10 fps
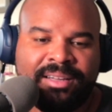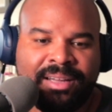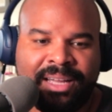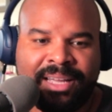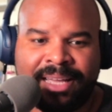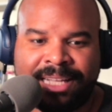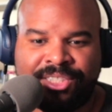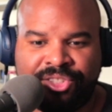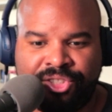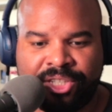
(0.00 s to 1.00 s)
I
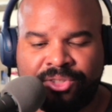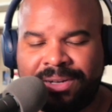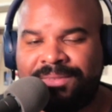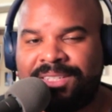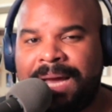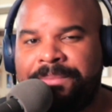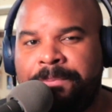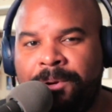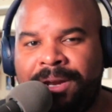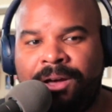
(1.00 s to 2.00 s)
just don't have the time to
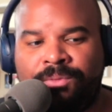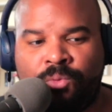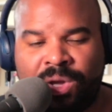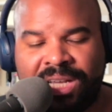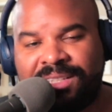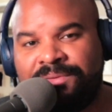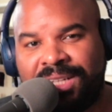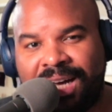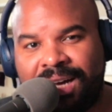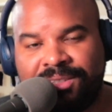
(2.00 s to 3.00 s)
put out weekly
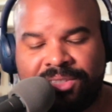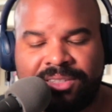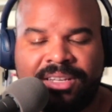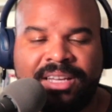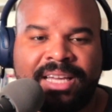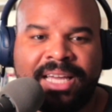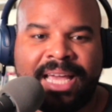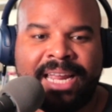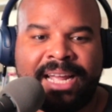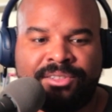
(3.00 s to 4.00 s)
vlogs,
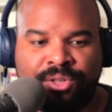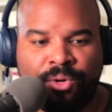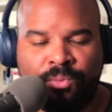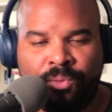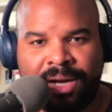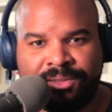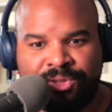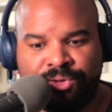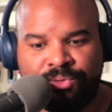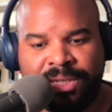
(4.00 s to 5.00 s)
and I don't want
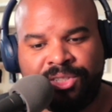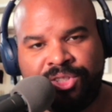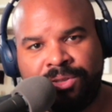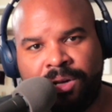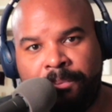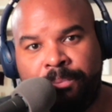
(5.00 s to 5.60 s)
to reach a